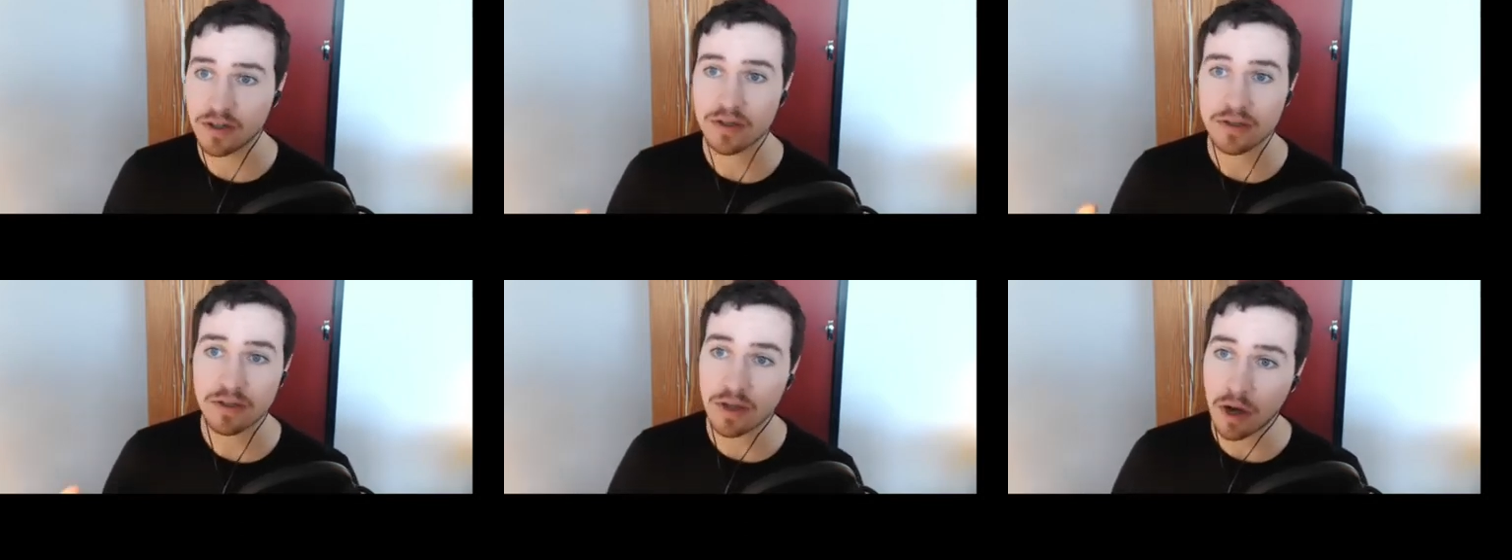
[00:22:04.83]

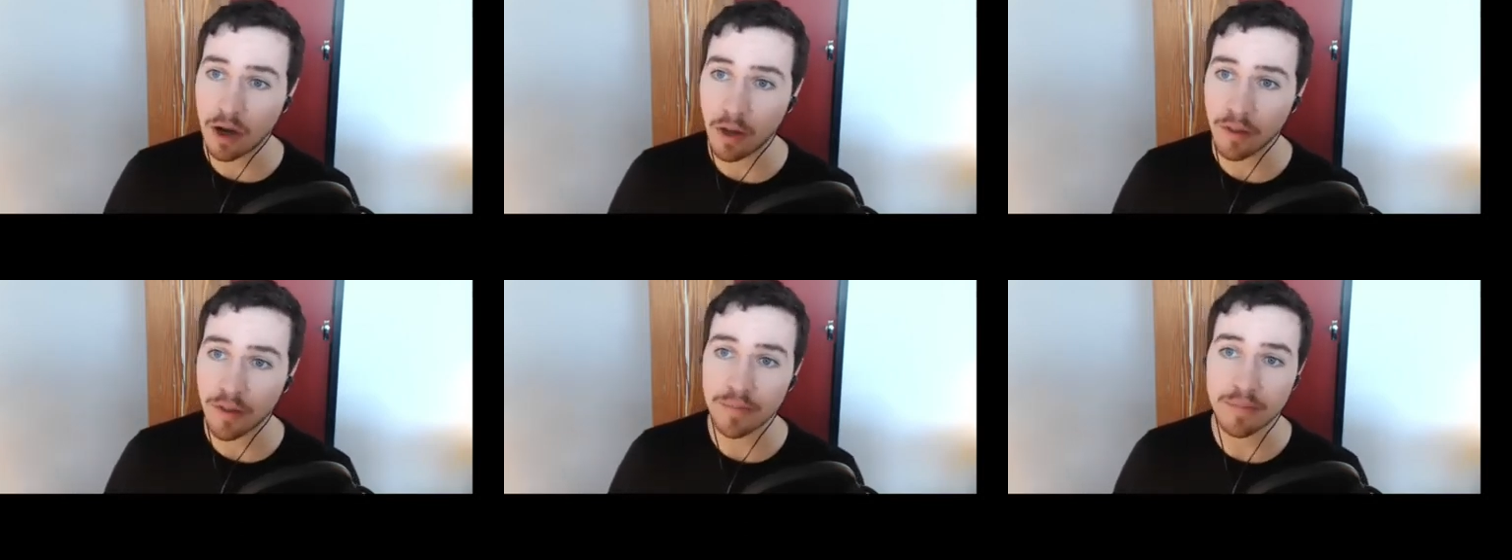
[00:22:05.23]
you
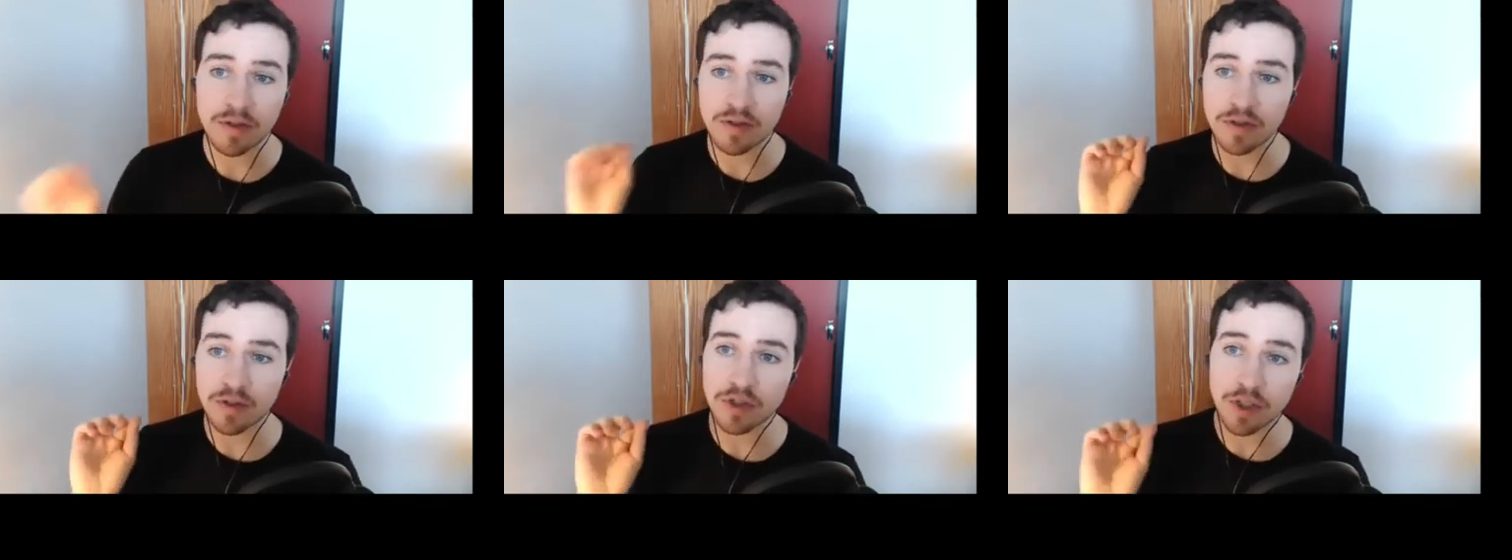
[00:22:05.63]
call them,
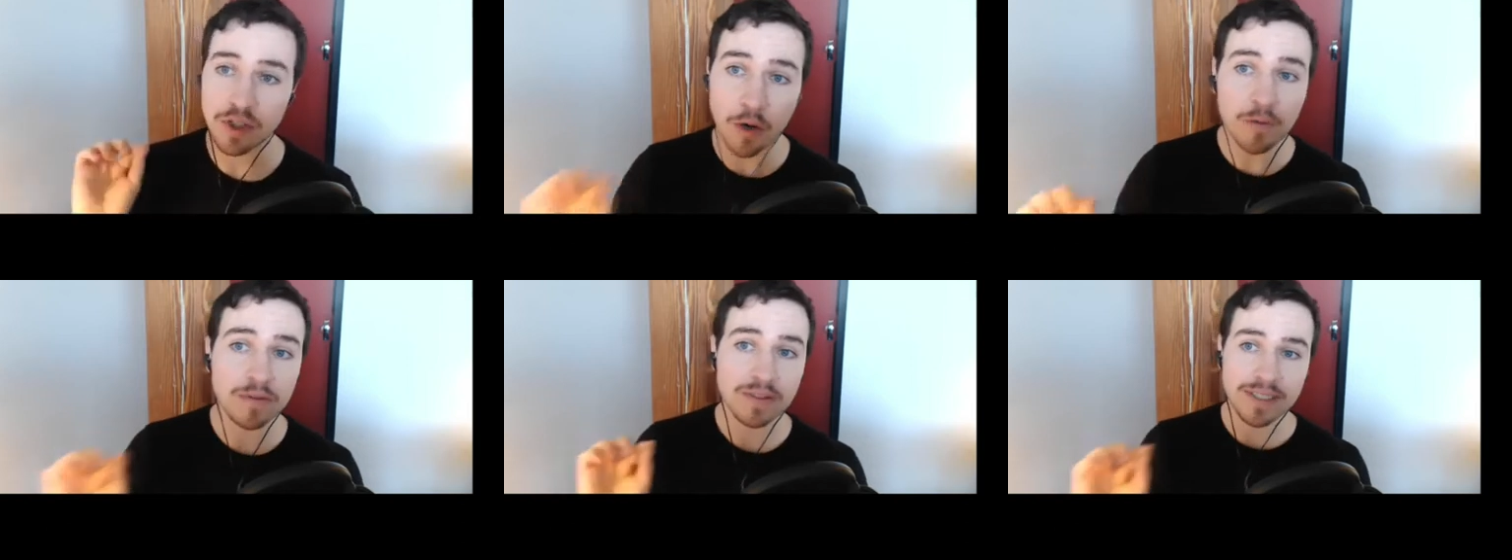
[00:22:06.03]
you
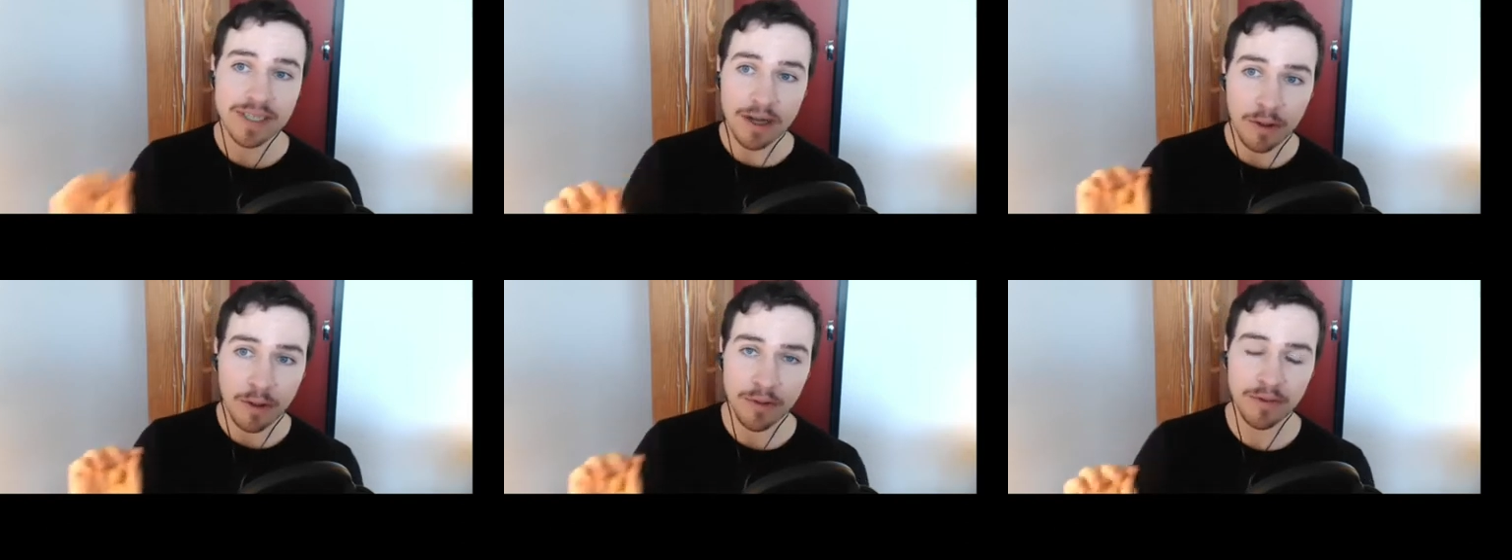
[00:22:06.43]
don't
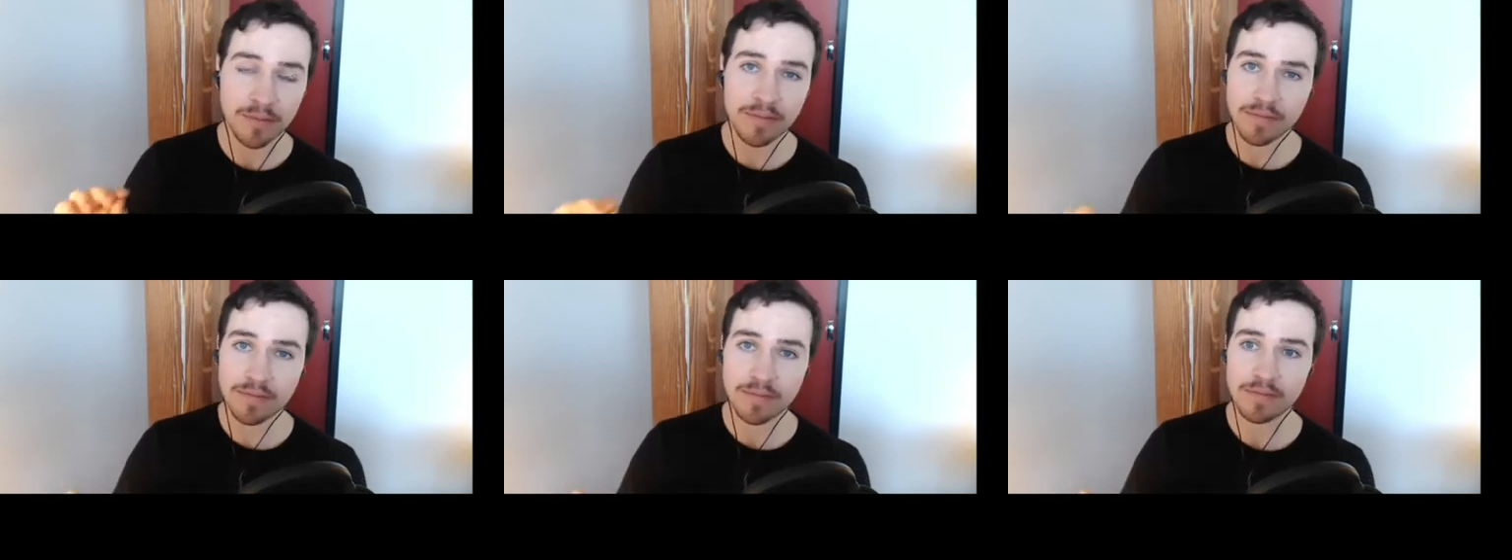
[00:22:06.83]
tell
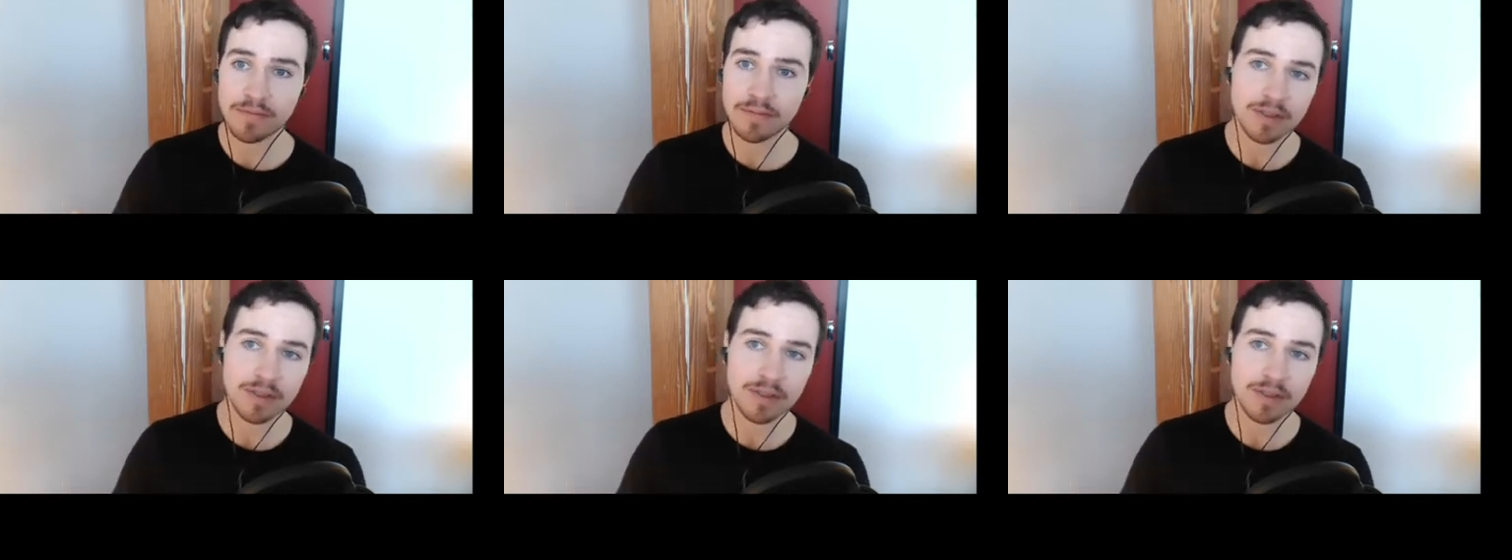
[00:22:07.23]
them,